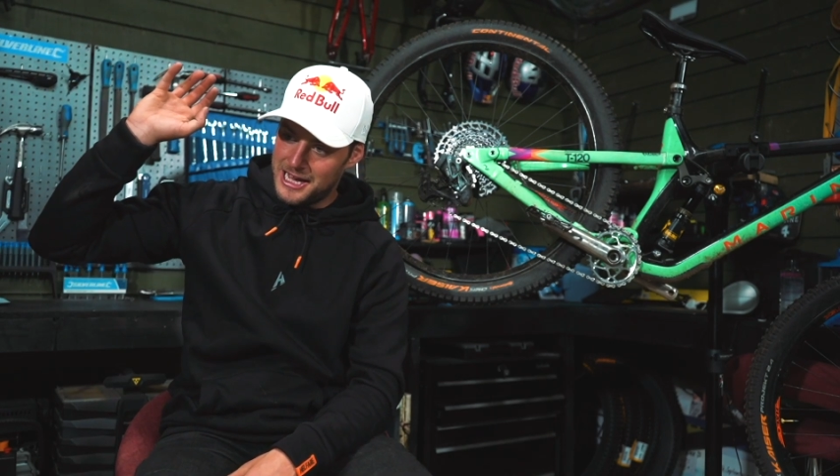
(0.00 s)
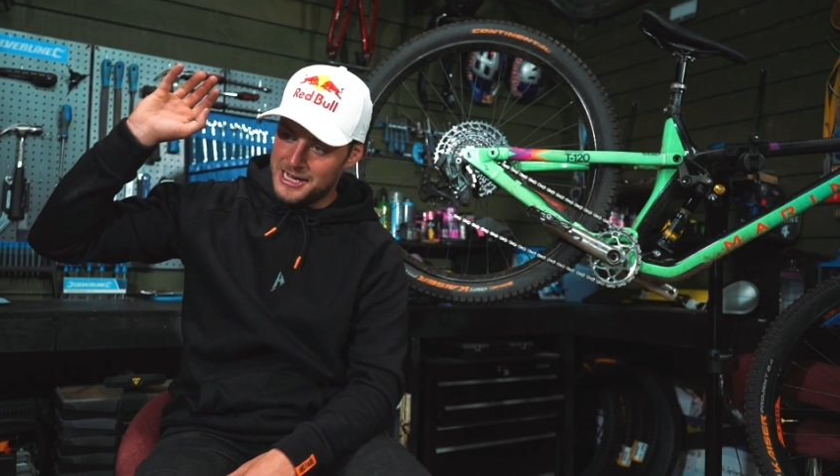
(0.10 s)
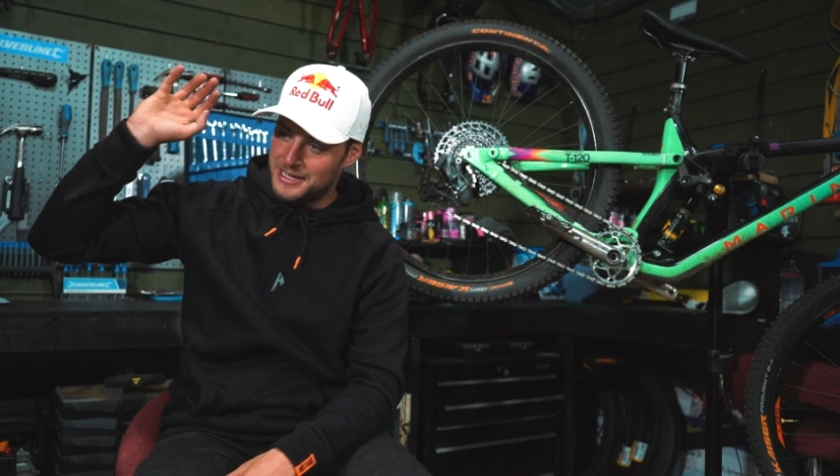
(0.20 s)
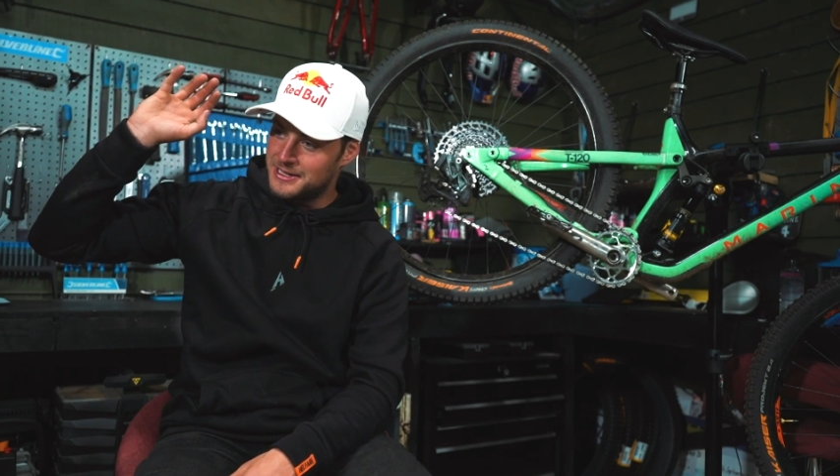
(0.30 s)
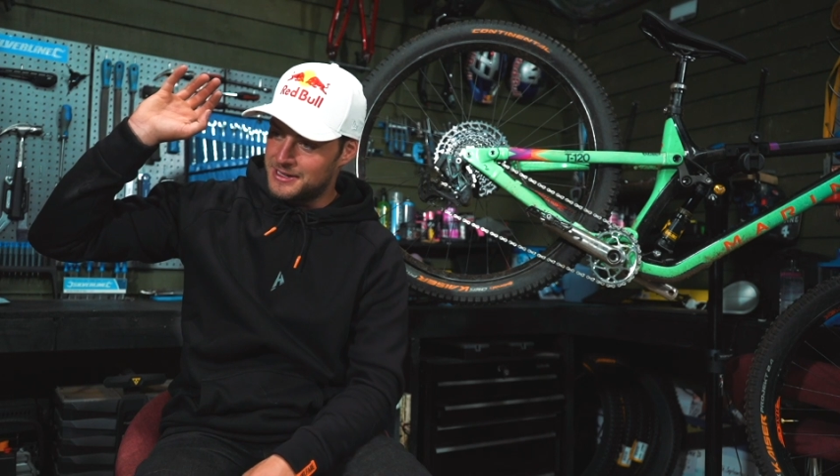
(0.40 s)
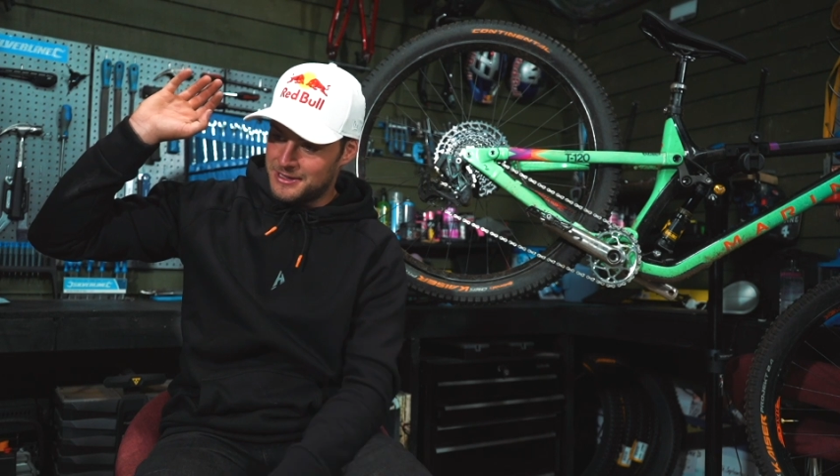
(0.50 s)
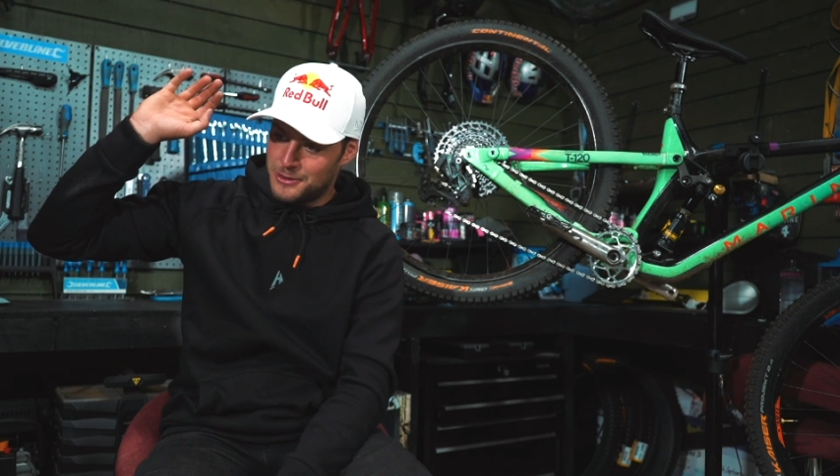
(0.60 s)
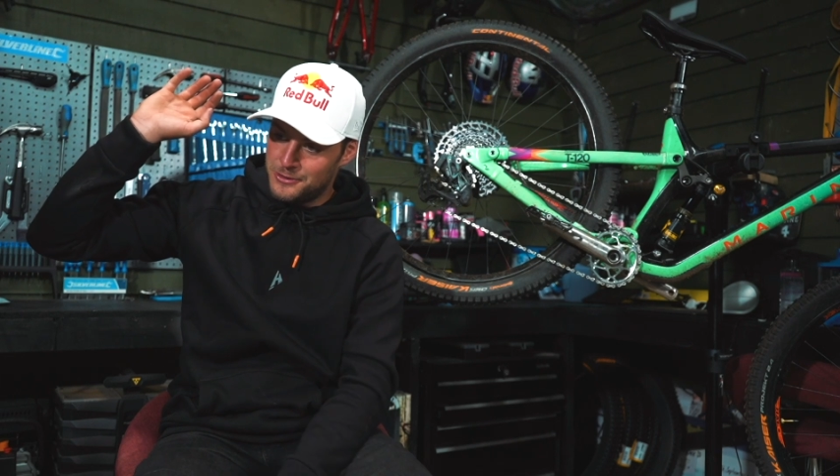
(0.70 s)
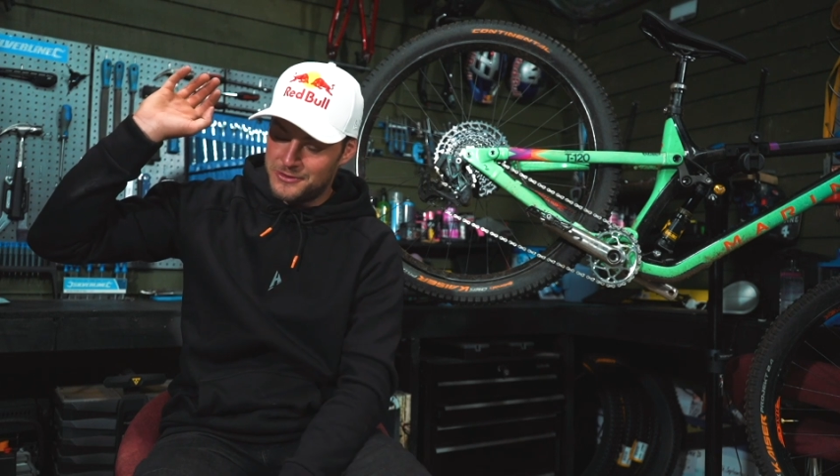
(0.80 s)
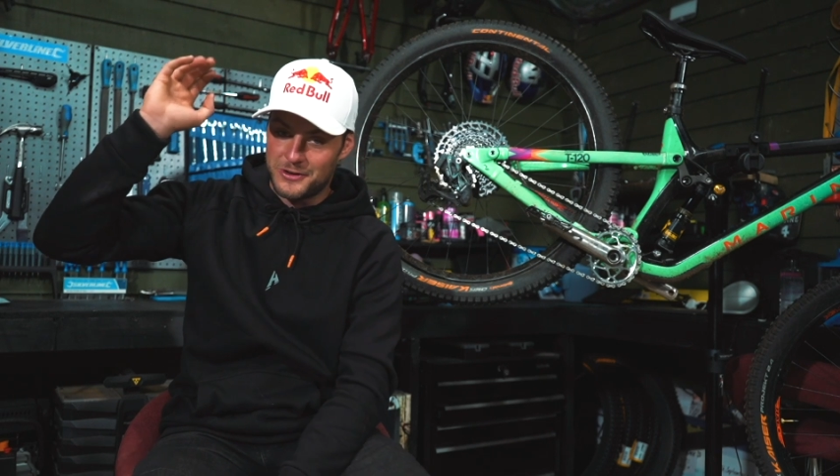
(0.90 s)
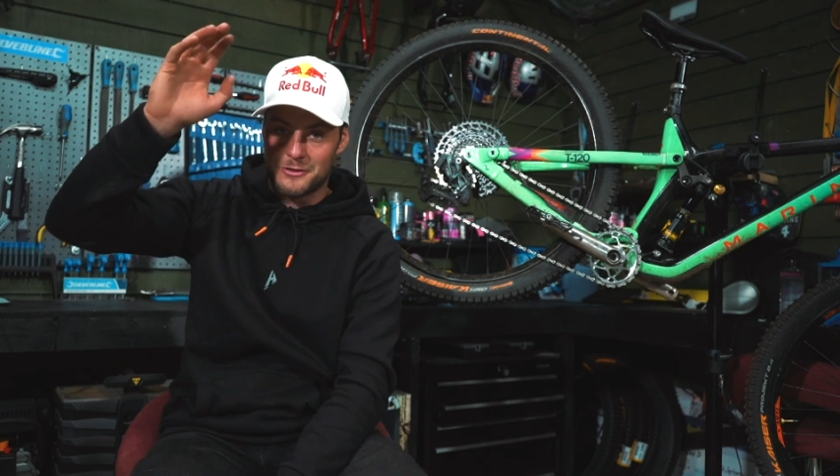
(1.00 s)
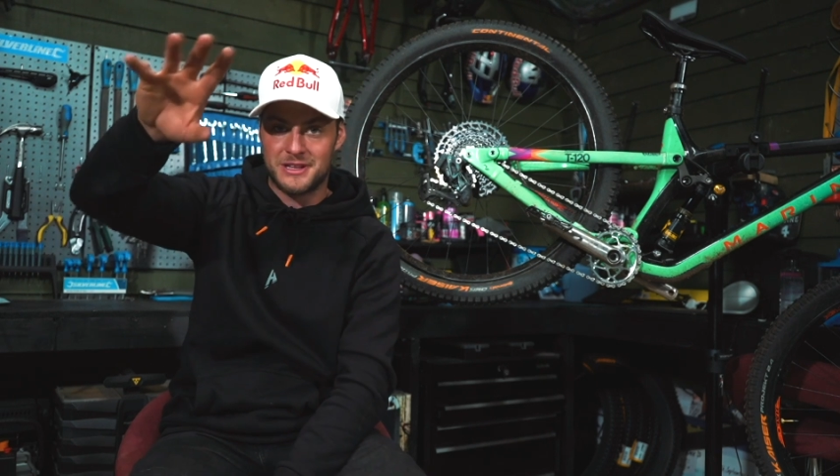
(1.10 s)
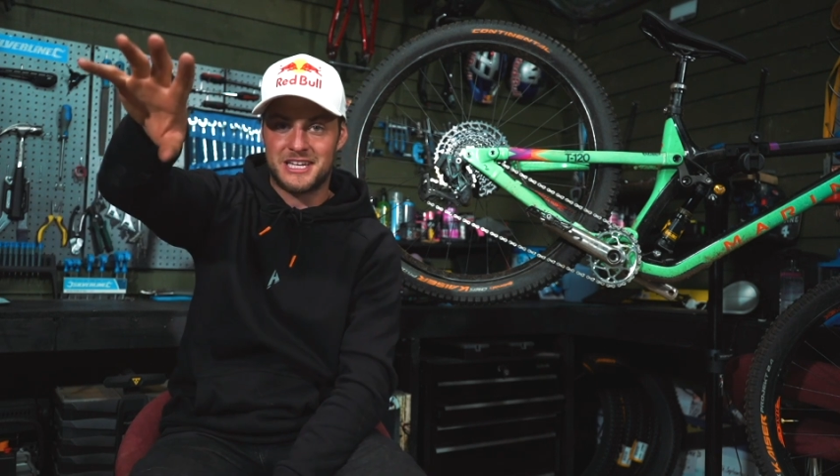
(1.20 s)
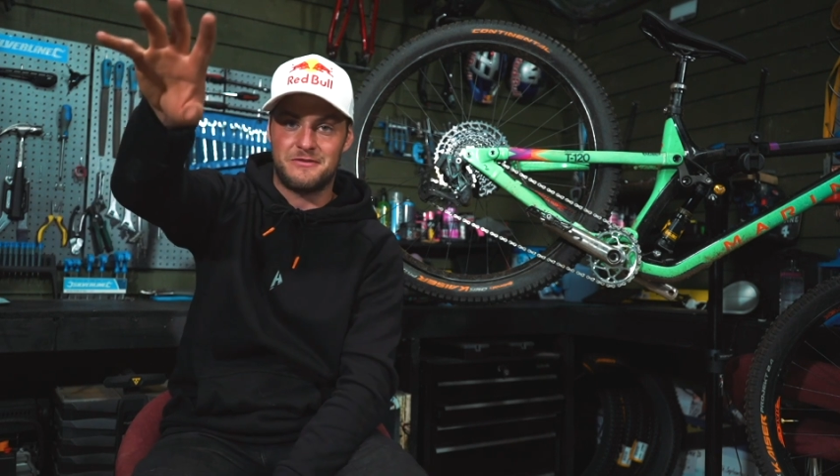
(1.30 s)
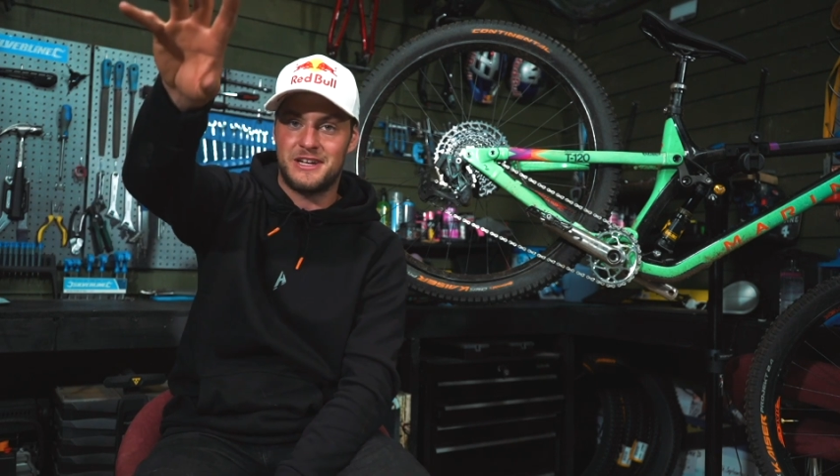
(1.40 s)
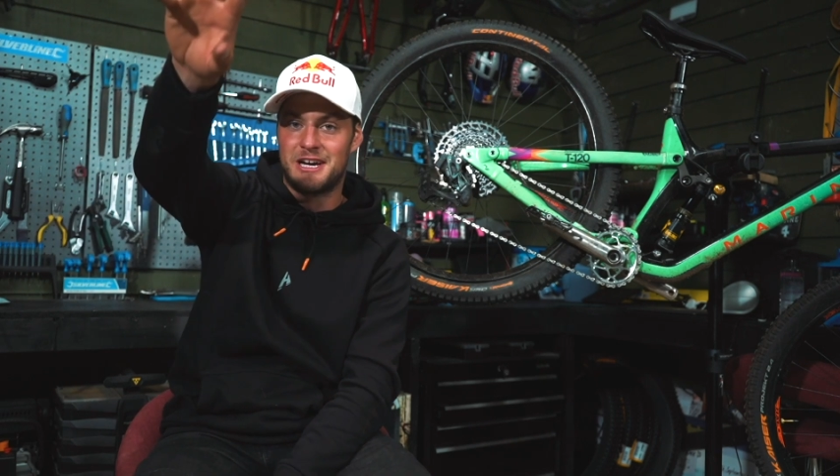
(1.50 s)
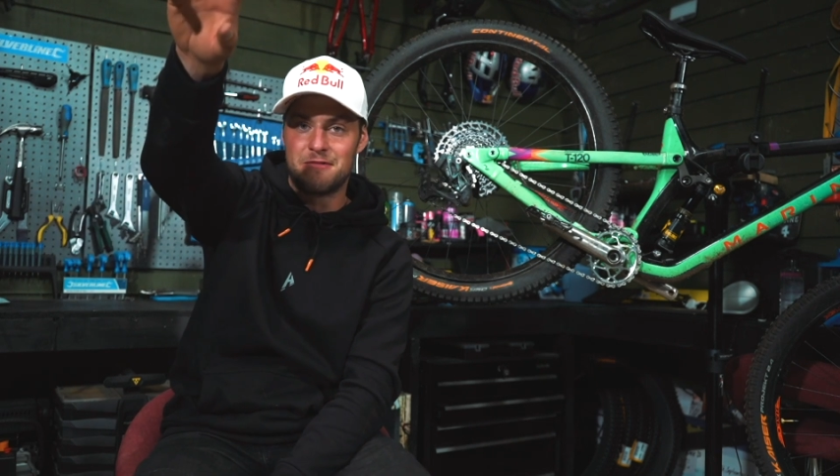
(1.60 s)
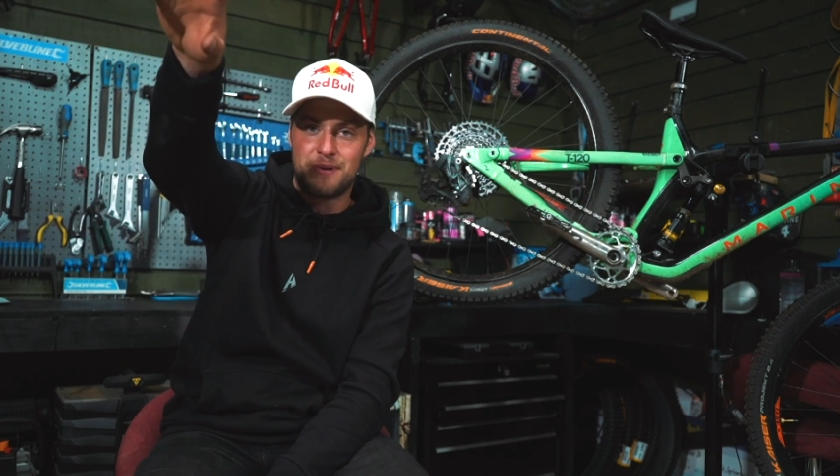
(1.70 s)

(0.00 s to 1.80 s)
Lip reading: and who's filming this video,